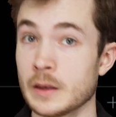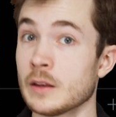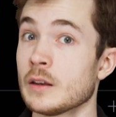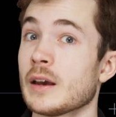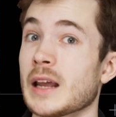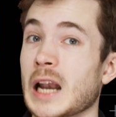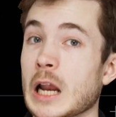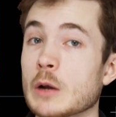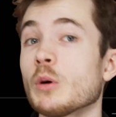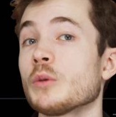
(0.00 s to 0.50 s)

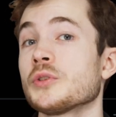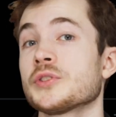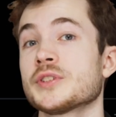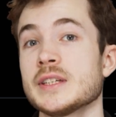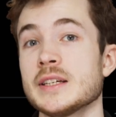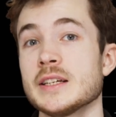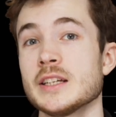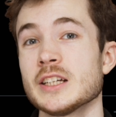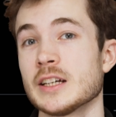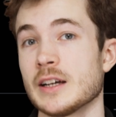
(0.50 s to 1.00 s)
and I will
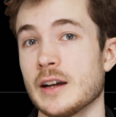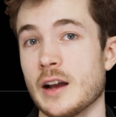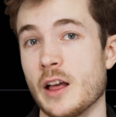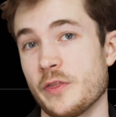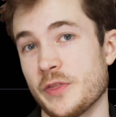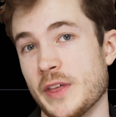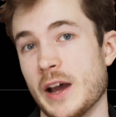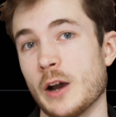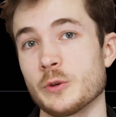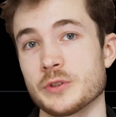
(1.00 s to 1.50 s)
see a
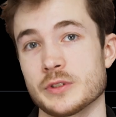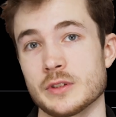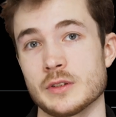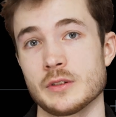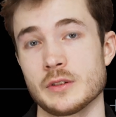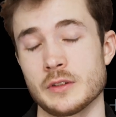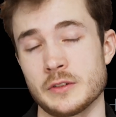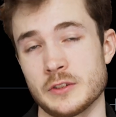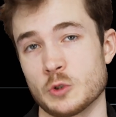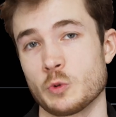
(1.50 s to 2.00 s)

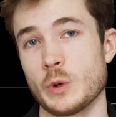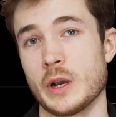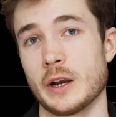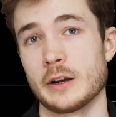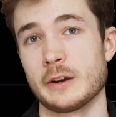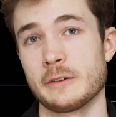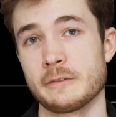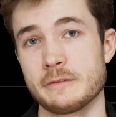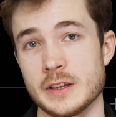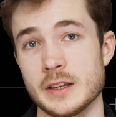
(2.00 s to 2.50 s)
thousand
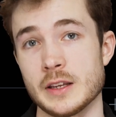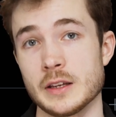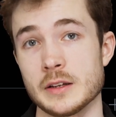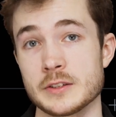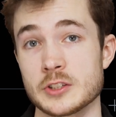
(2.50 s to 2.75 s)
square feet.